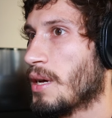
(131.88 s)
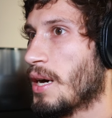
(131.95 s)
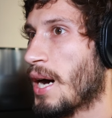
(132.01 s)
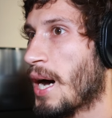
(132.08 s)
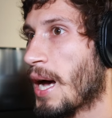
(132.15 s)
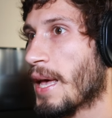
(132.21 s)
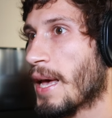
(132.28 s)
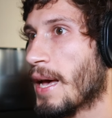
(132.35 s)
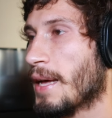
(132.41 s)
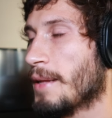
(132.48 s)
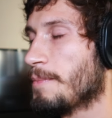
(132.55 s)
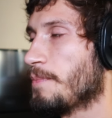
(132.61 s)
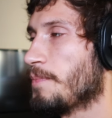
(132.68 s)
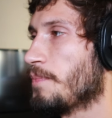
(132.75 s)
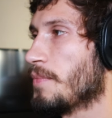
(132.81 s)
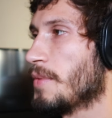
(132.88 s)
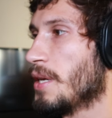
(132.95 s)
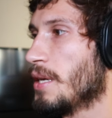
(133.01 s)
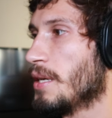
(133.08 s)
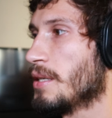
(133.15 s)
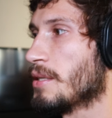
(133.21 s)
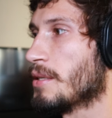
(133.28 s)
A hi-hat
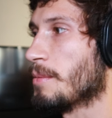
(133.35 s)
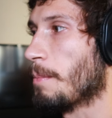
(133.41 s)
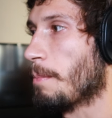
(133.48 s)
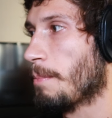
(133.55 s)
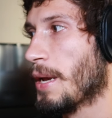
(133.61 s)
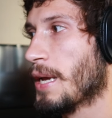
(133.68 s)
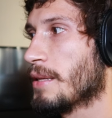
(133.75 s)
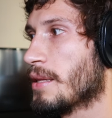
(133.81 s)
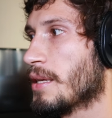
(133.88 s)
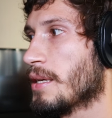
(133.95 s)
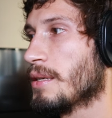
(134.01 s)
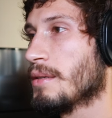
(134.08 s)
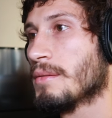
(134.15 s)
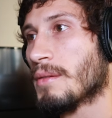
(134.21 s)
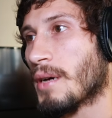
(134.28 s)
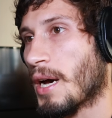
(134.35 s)
is mainly